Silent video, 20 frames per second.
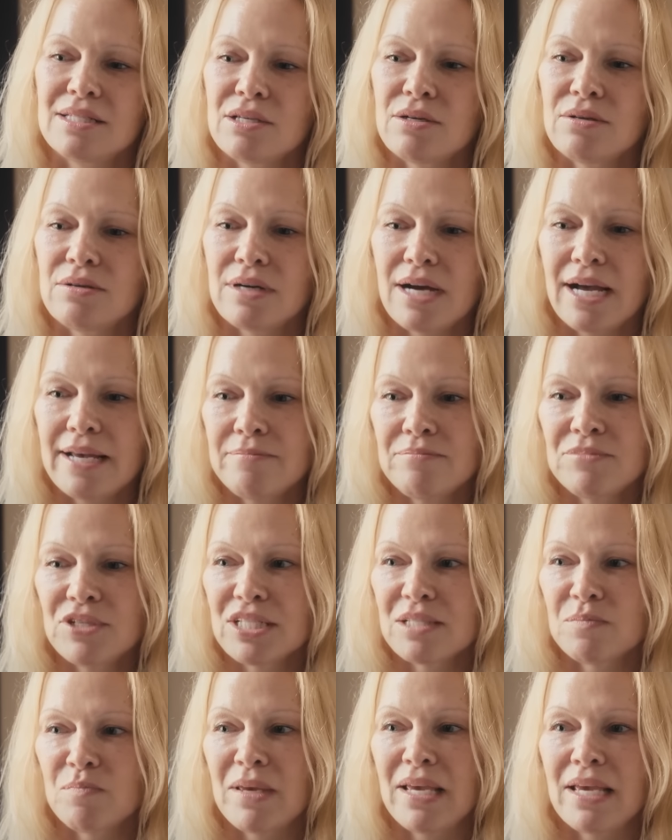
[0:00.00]
So I'm
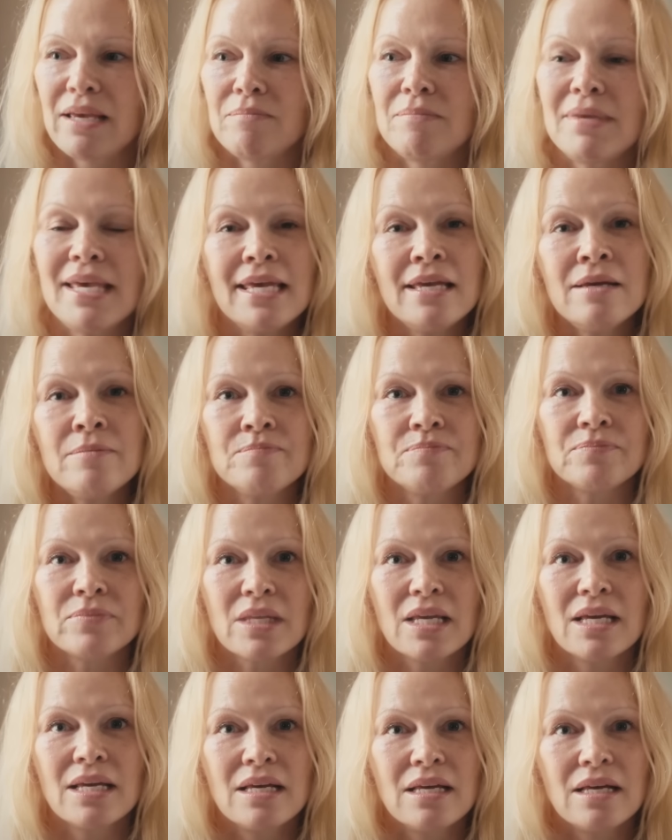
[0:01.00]
just being me,
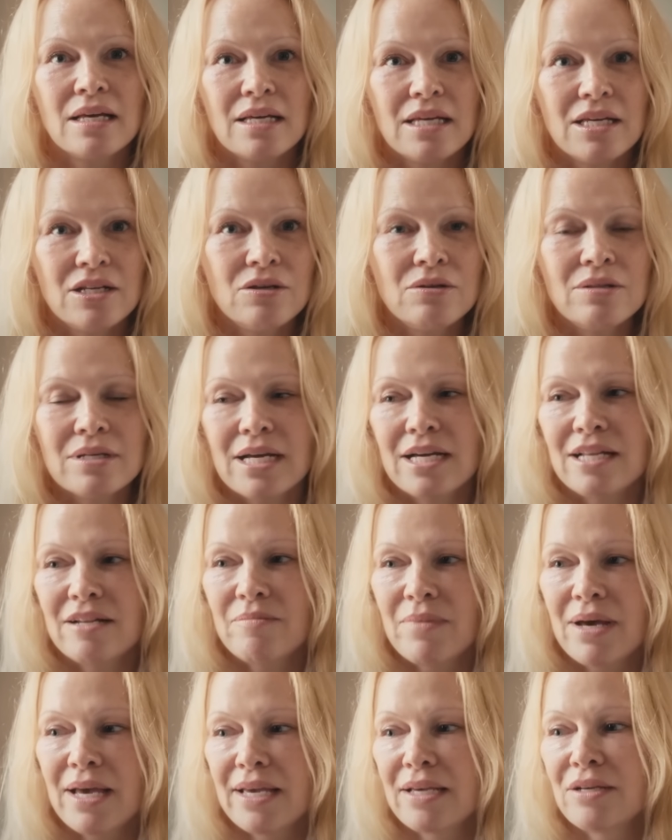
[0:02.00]
you know, kind
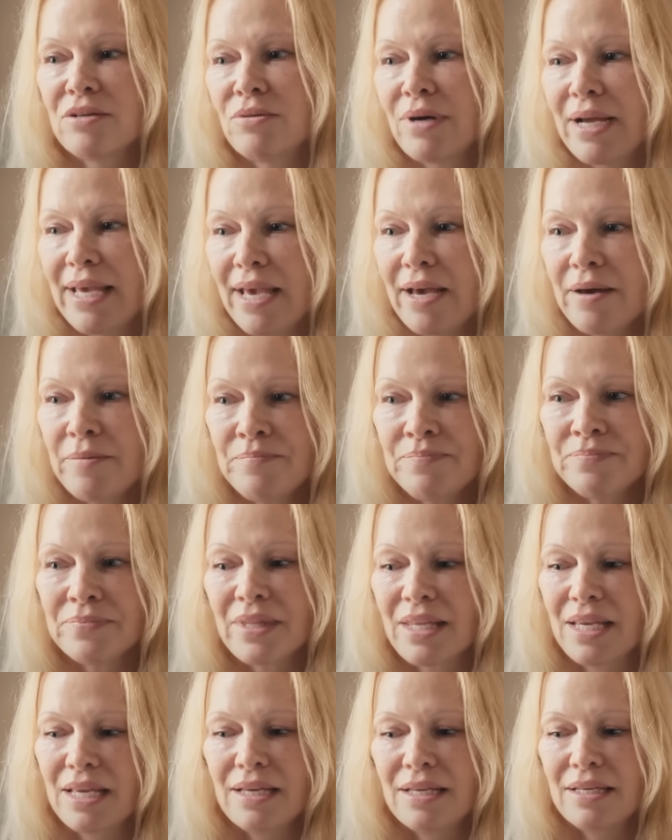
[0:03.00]
of my who I am
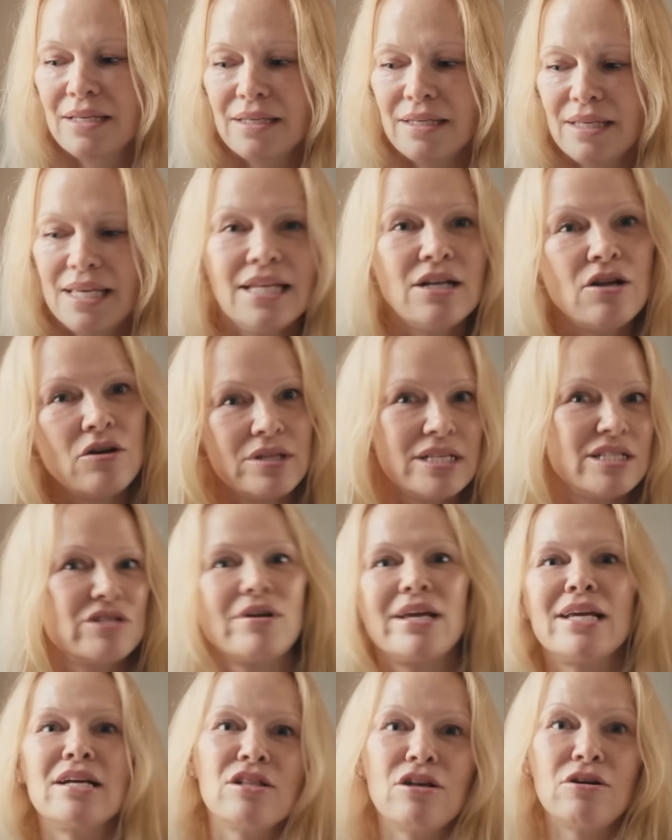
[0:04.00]
in all these
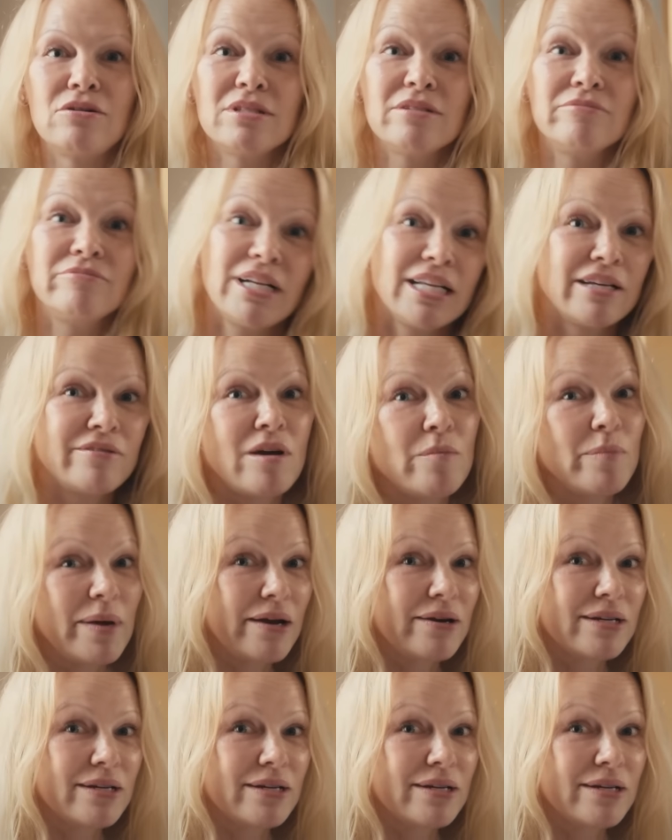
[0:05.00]
great clothes running around